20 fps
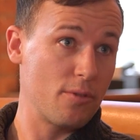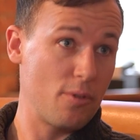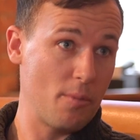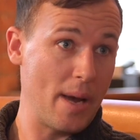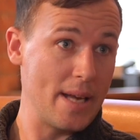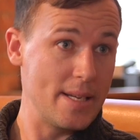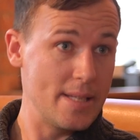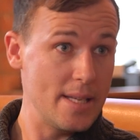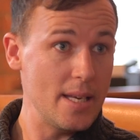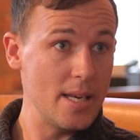for
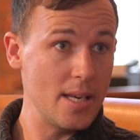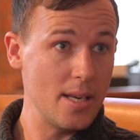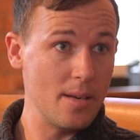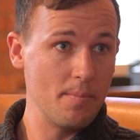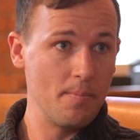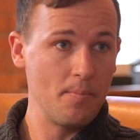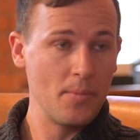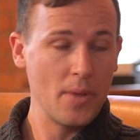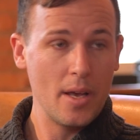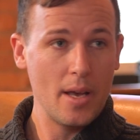my
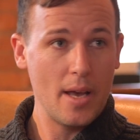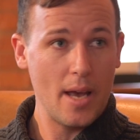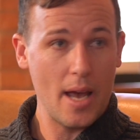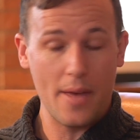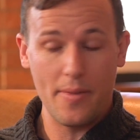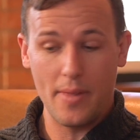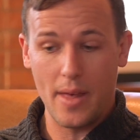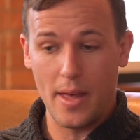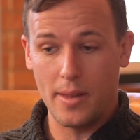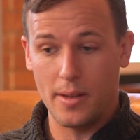team,
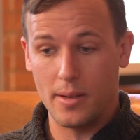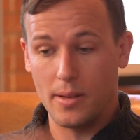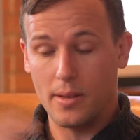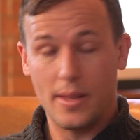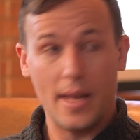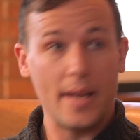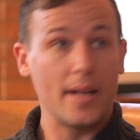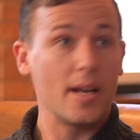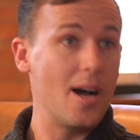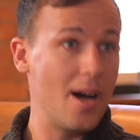and then
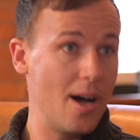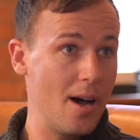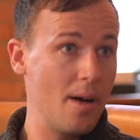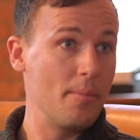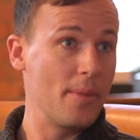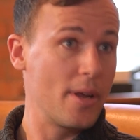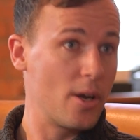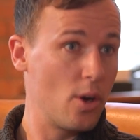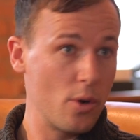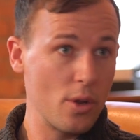they
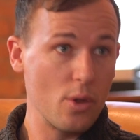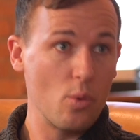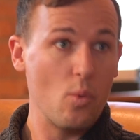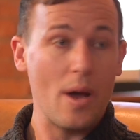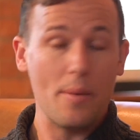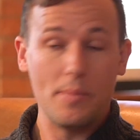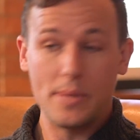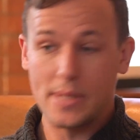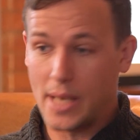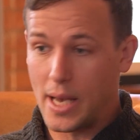go to the
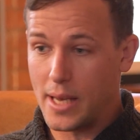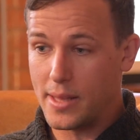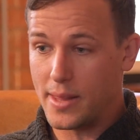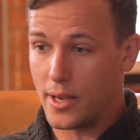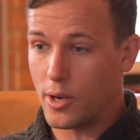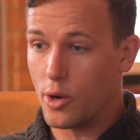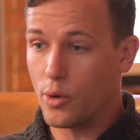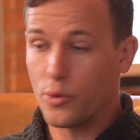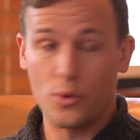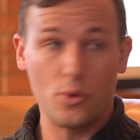website,
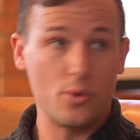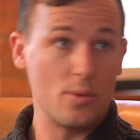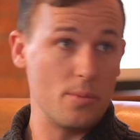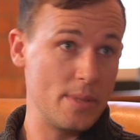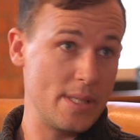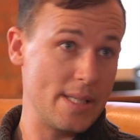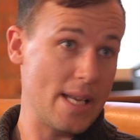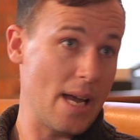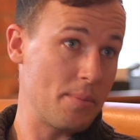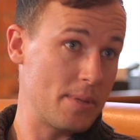they go through some
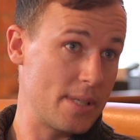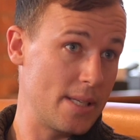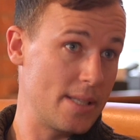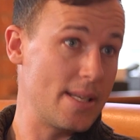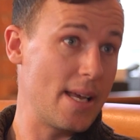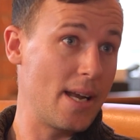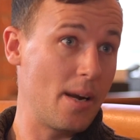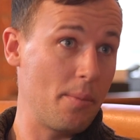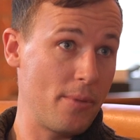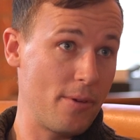steps to
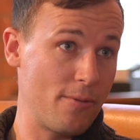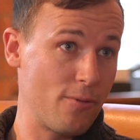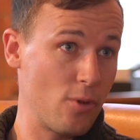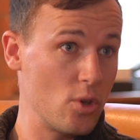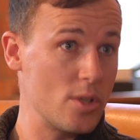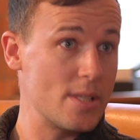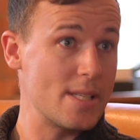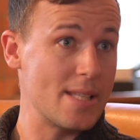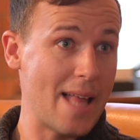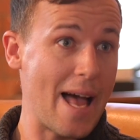set up their
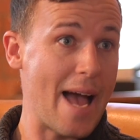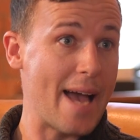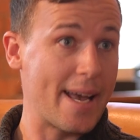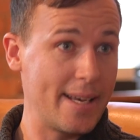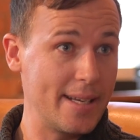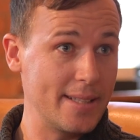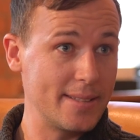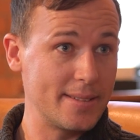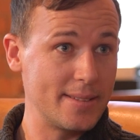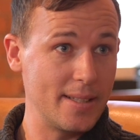first
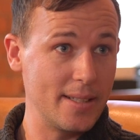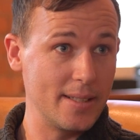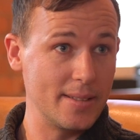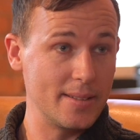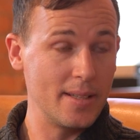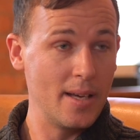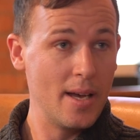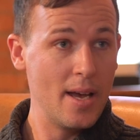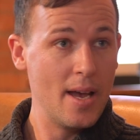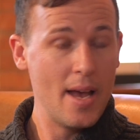Slack
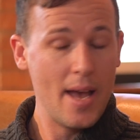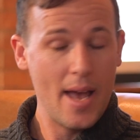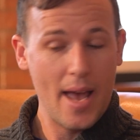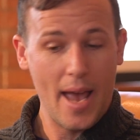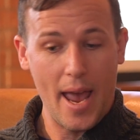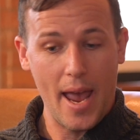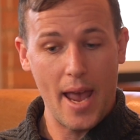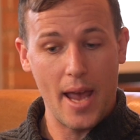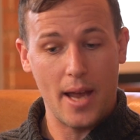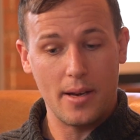instance,
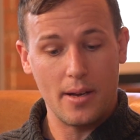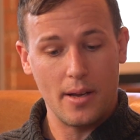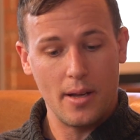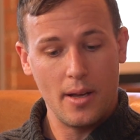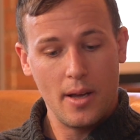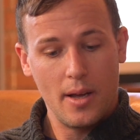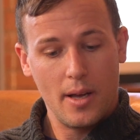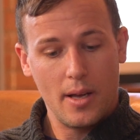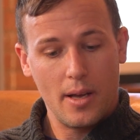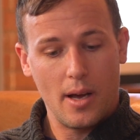and
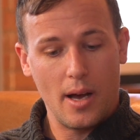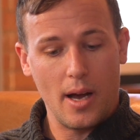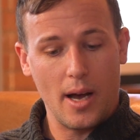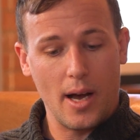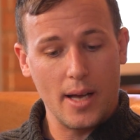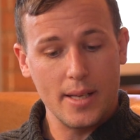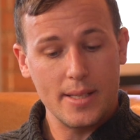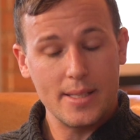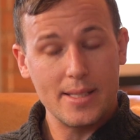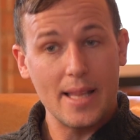
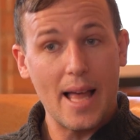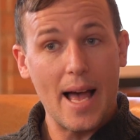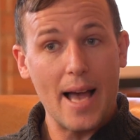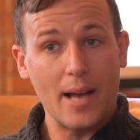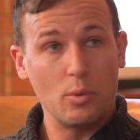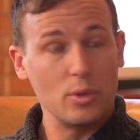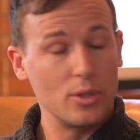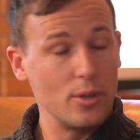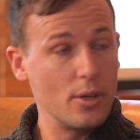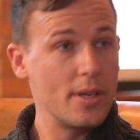
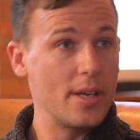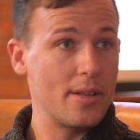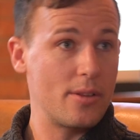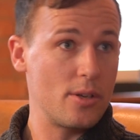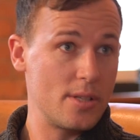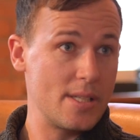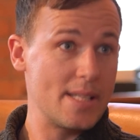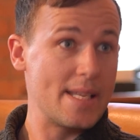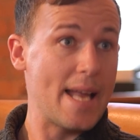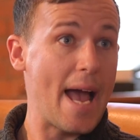Slack was looking at
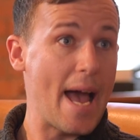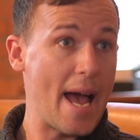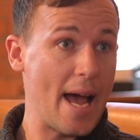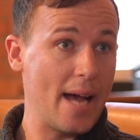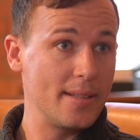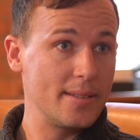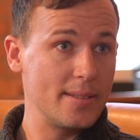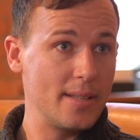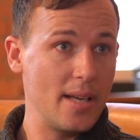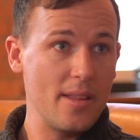their
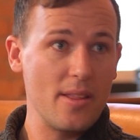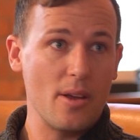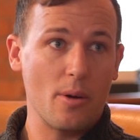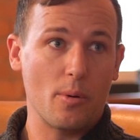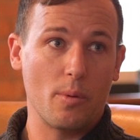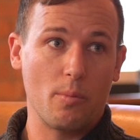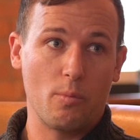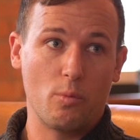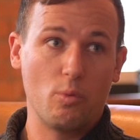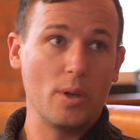stats, and they
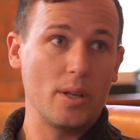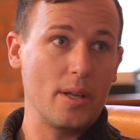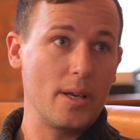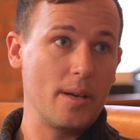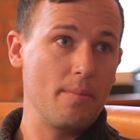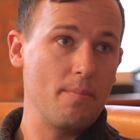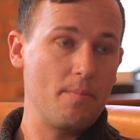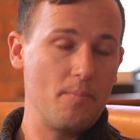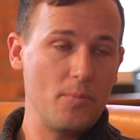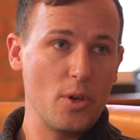were
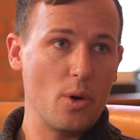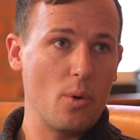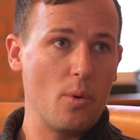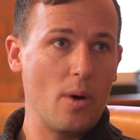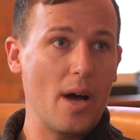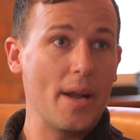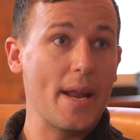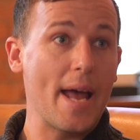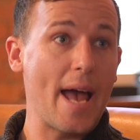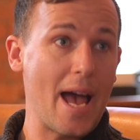really
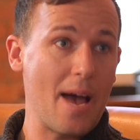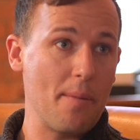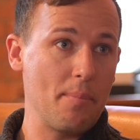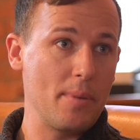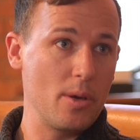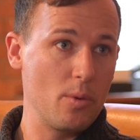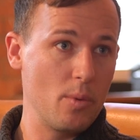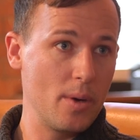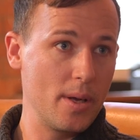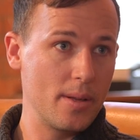
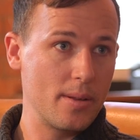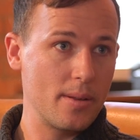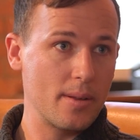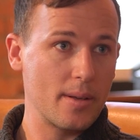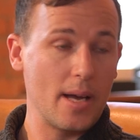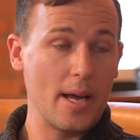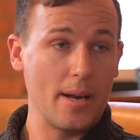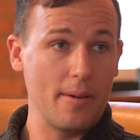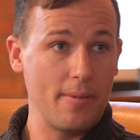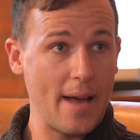unhappy with
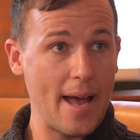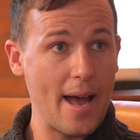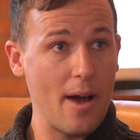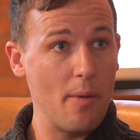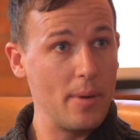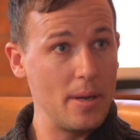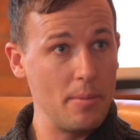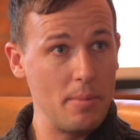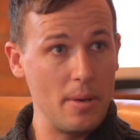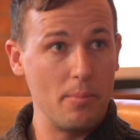kind of how
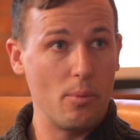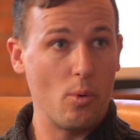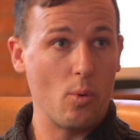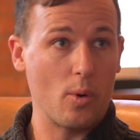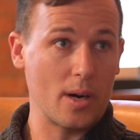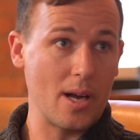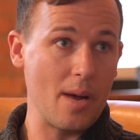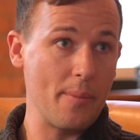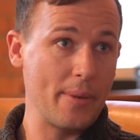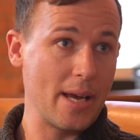many people
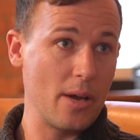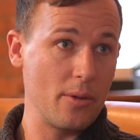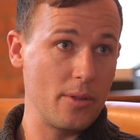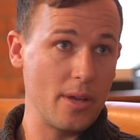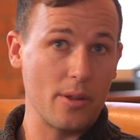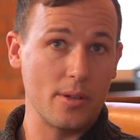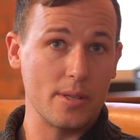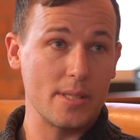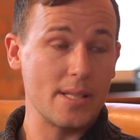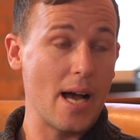were coming out
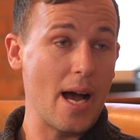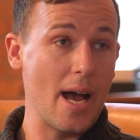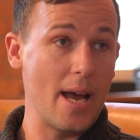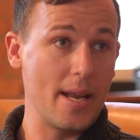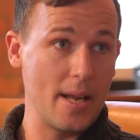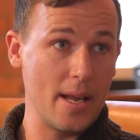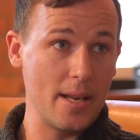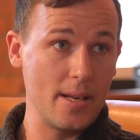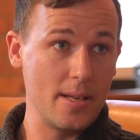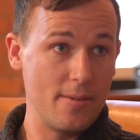the other
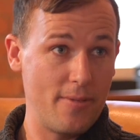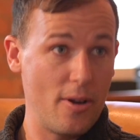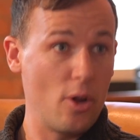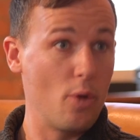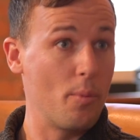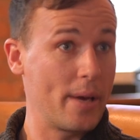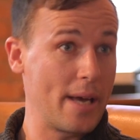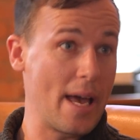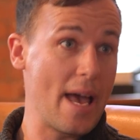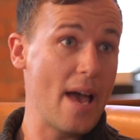side and
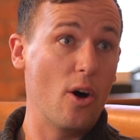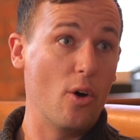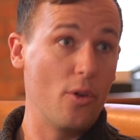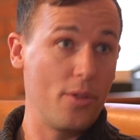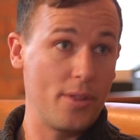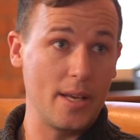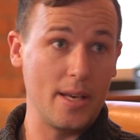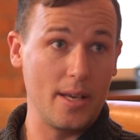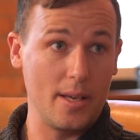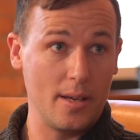developing a
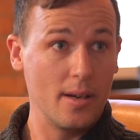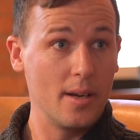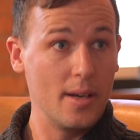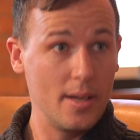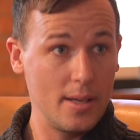healthy